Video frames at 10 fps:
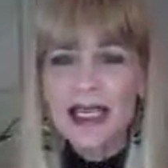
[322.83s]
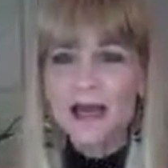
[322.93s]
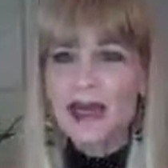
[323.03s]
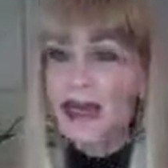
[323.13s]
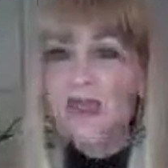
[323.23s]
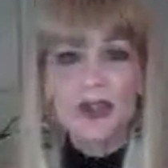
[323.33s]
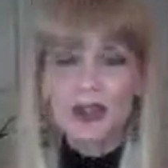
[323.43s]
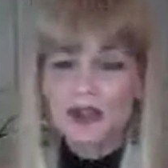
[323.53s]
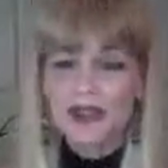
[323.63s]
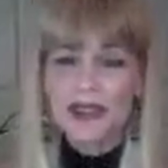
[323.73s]
any of our
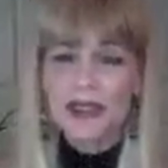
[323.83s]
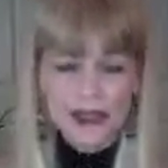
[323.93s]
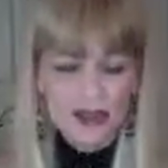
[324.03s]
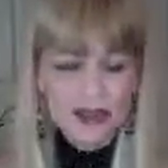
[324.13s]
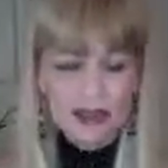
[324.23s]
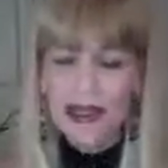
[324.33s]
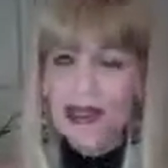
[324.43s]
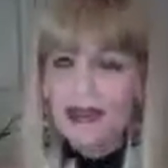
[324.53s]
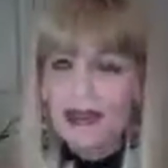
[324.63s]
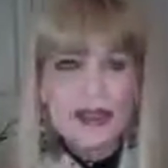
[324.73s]
treatment systems, the
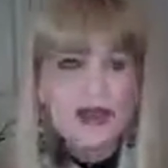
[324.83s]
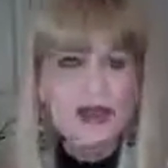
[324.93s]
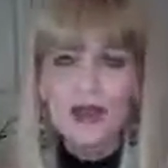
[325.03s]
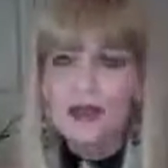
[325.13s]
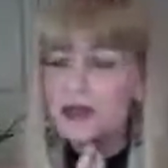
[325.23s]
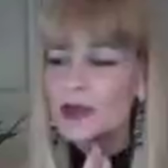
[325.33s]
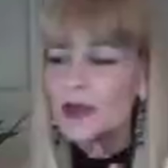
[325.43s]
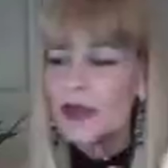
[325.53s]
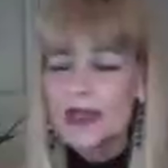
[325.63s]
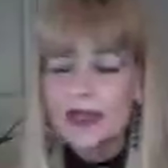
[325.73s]
balance, the volume, the
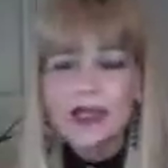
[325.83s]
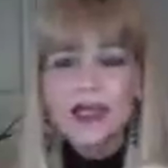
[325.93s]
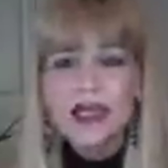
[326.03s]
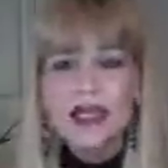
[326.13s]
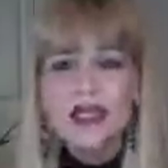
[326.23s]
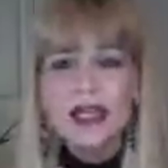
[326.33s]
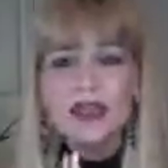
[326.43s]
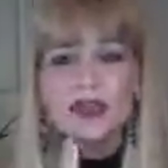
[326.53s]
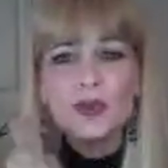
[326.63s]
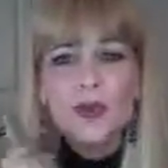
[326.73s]
mends, that
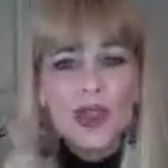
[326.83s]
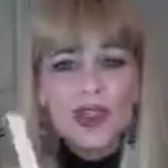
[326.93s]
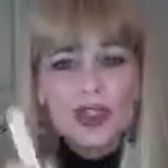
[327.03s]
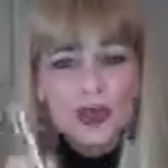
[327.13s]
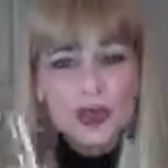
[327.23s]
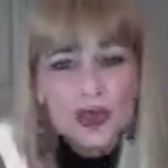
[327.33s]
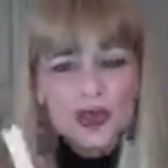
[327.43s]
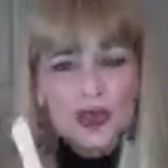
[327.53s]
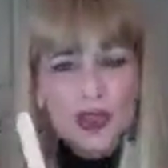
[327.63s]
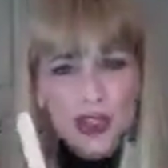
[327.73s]
you make sure that
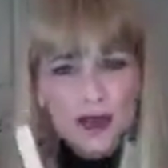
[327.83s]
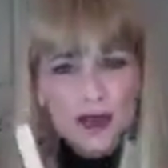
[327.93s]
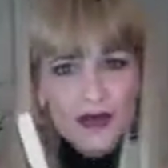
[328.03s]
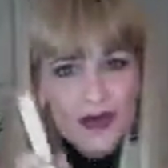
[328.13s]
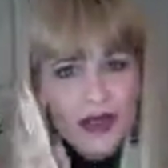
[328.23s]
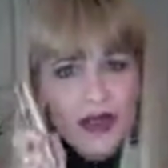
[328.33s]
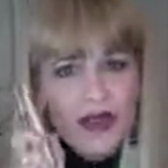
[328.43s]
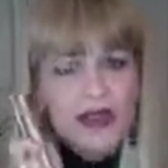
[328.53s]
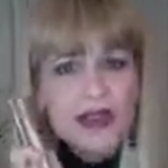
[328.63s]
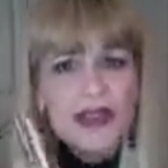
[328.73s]
you give
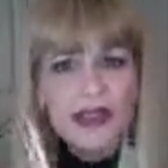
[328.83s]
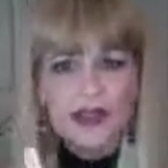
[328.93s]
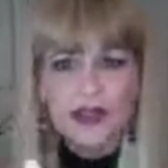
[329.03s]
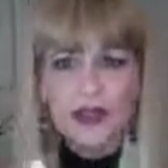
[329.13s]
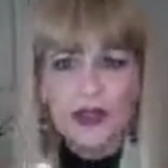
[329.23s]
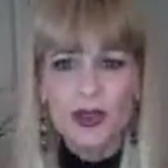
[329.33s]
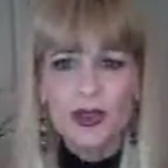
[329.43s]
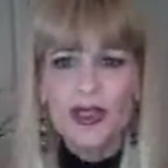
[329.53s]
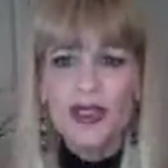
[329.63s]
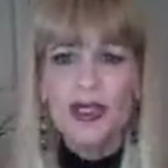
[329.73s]
the customer
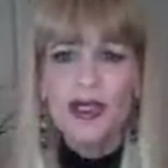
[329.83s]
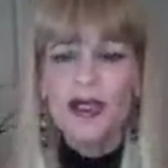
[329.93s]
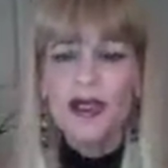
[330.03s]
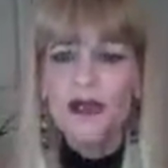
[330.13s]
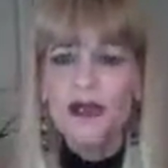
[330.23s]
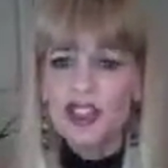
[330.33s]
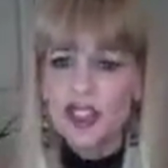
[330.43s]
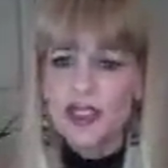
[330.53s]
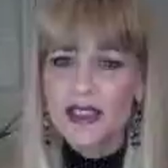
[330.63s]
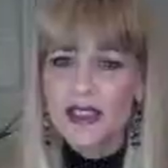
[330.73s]
the
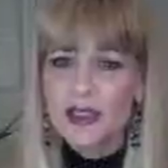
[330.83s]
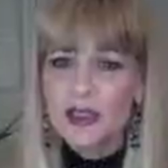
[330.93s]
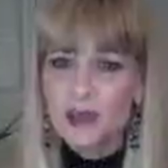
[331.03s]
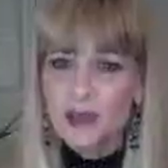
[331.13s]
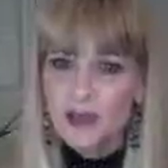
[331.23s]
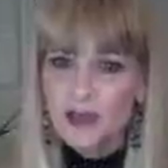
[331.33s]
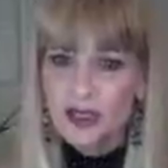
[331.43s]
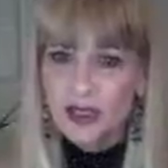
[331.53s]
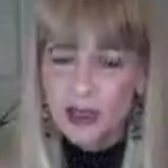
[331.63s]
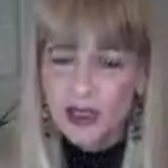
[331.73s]
chance to use the
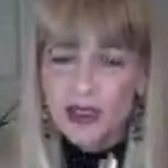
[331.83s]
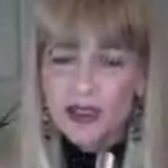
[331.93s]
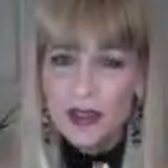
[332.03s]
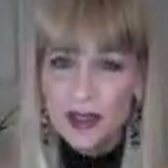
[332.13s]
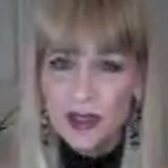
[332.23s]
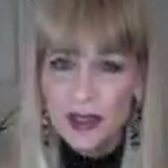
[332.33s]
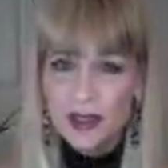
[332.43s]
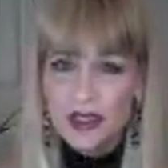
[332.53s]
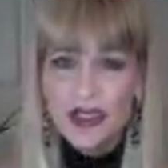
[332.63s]
Rejuvenate oil along with it.